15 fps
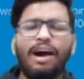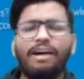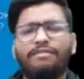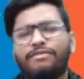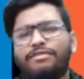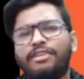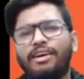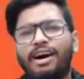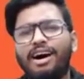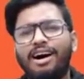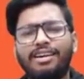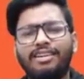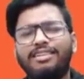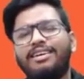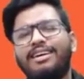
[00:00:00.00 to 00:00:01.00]
have
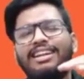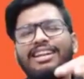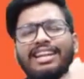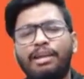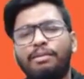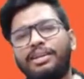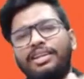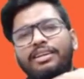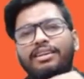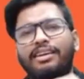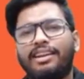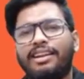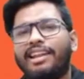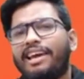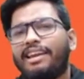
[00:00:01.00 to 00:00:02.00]
unlimited
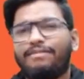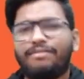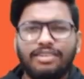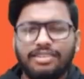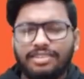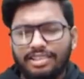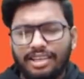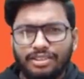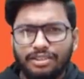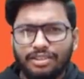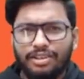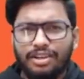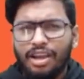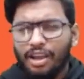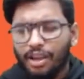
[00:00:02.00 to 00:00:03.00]
live
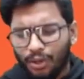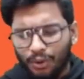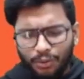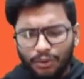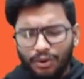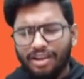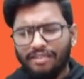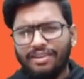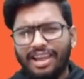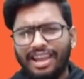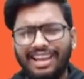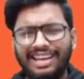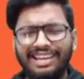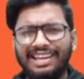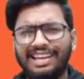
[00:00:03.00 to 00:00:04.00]
session. You don't have
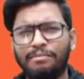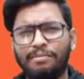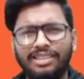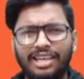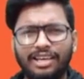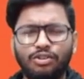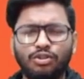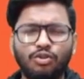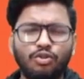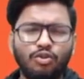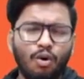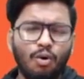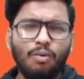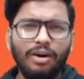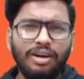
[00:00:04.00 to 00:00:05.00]
any limit. There's
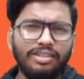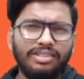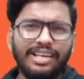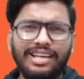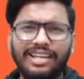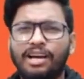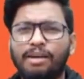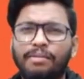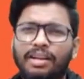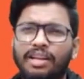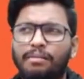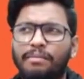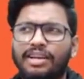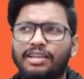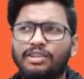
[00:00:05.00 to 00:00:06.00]
no one setting up a
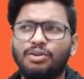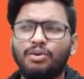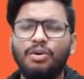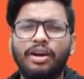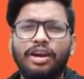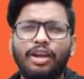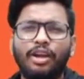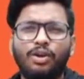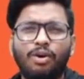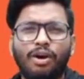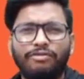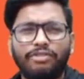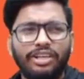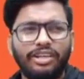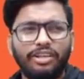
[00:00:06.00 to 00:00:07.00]
limit as to you
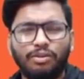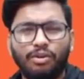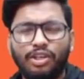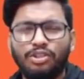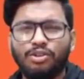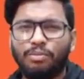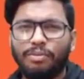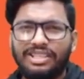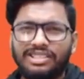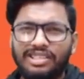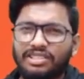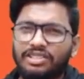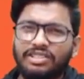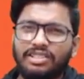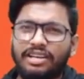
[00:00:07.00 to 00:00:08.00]
have to attend only so many
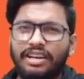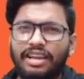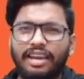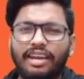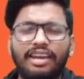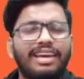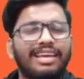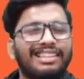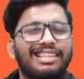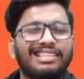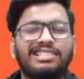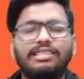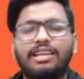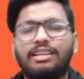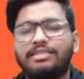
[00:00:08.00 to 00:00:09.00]
sessions in a day.
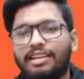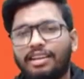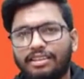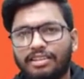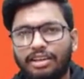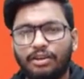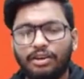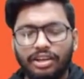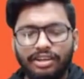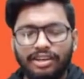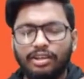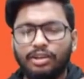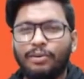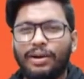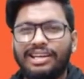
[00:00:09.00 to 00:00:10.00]
There's nothing like that. You can
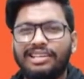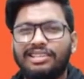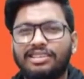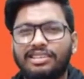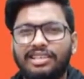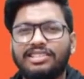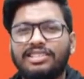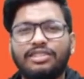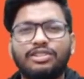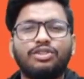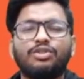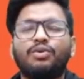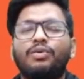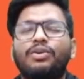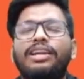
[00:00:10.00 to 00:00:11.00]
attend twenty, thirty
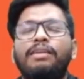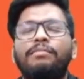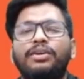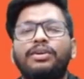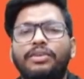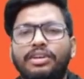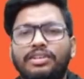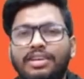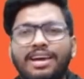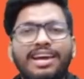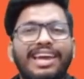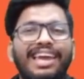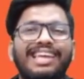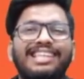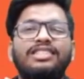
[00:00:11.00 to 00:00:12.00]
sessions, totally up to you guys.
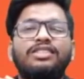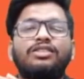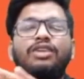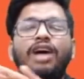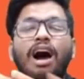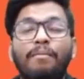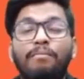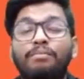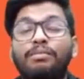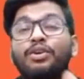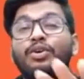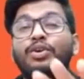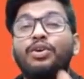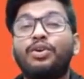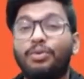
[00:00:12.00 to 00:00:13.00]
It's up
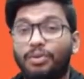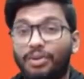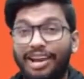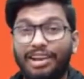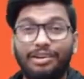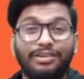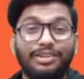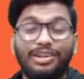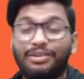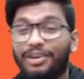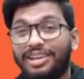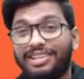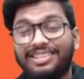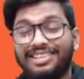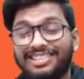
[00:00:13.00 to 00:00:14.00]
to you. I know that
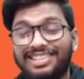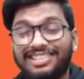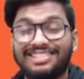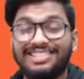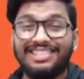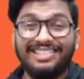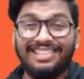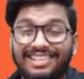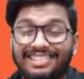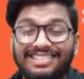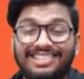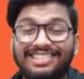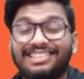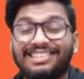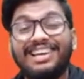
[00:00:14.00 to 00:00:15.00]
twenty, thirty sessions
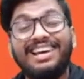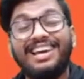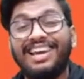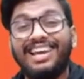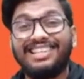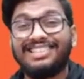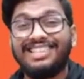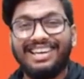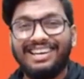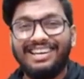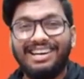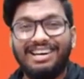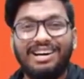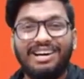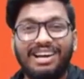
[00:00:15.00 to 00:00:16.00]
just this, it's like
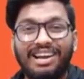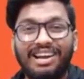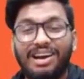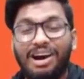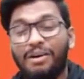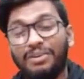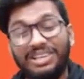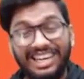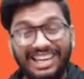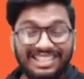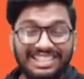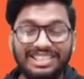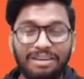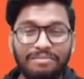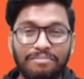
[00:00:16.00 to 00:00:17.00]
a, a an
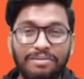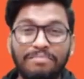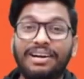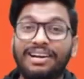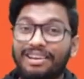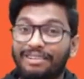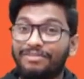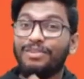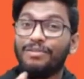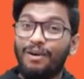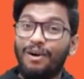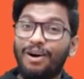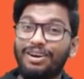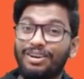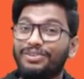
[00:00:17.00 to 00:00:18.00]
outrageous number, but if you
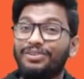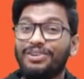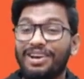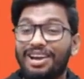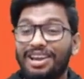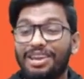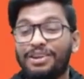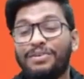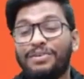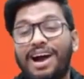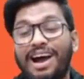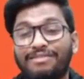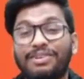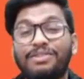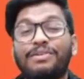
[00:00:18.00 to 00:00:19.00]
want to, you
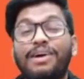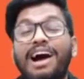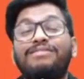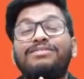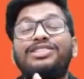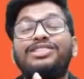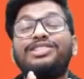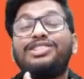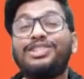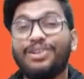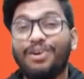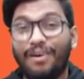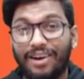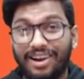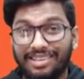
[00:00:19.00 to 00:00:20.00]
have you have the
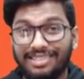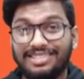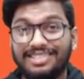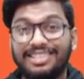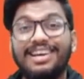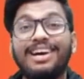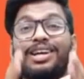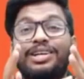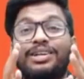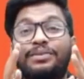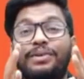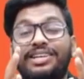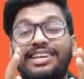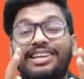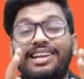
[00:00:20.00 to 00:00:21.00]
choice
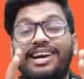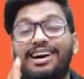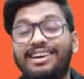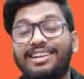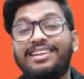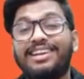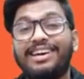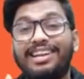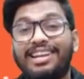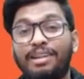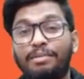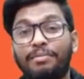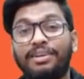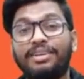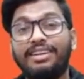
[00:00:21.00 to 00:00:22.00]
to attend
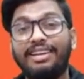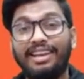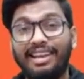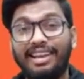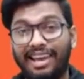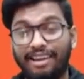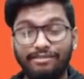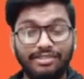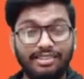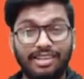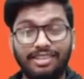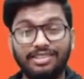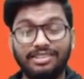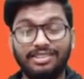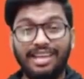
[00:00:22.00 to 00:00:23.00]
unlimited live
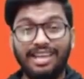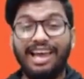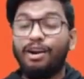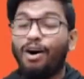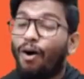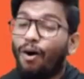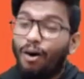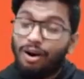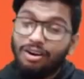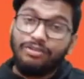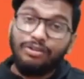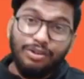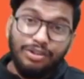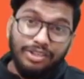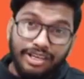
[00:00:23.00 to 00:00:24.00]
sessions, and all
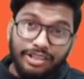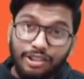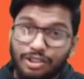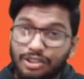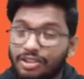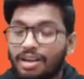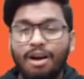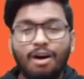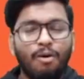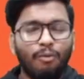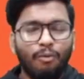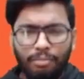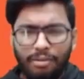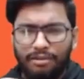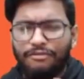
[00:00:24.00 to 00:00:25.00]
of those sessions
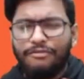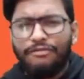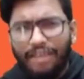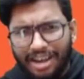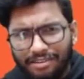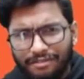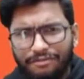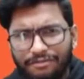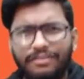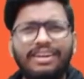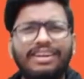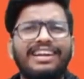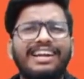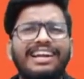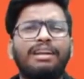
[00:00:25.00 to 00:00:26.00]
would be fun
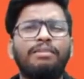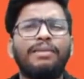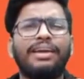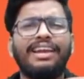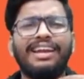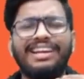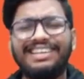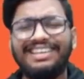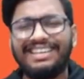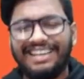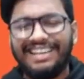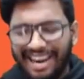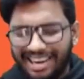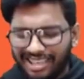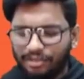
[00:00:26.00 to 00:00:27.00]
filled. It'll be
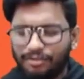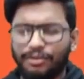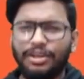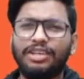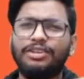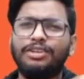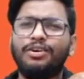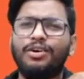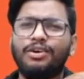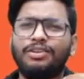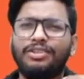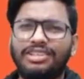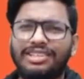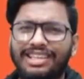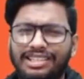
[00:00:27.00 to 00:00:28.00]
interactive. You get to talk
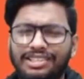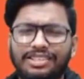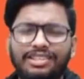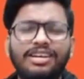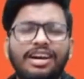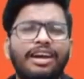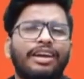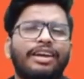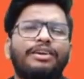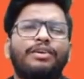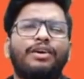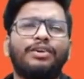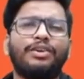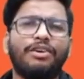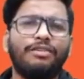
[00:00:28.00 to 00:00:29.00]
to the teacher, you get
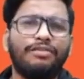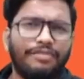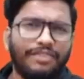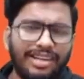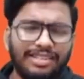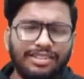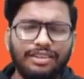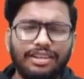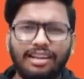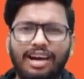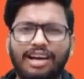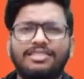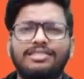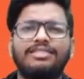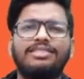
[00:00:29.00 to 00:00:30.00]
to talk to your friends, you can
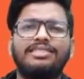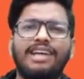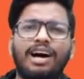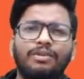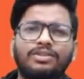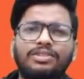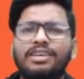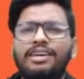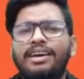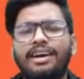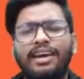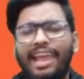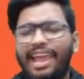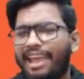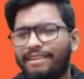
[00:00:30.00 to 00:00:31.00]
ask doubts,
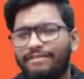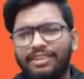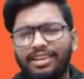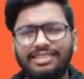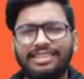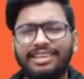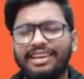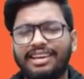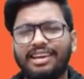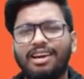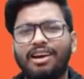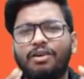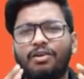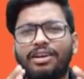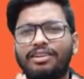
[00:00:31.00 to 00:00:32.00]
everything.
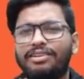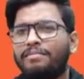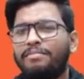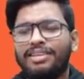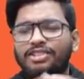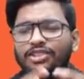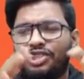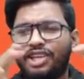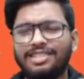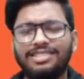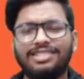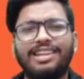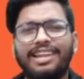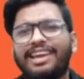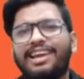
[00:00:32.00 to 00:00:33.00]
It'll be
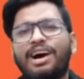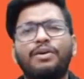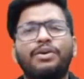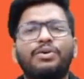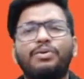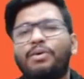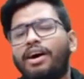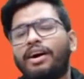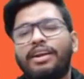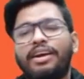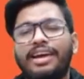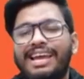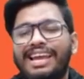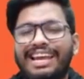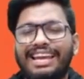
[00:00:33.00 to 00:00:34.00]
just like how you are
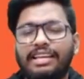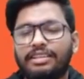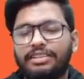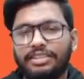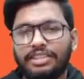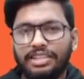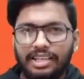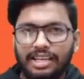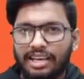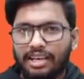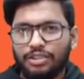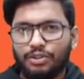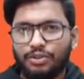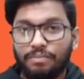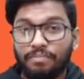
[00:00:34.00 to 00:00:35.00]
in a real
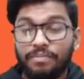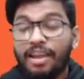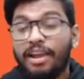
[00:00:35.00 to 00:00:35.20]
classroom.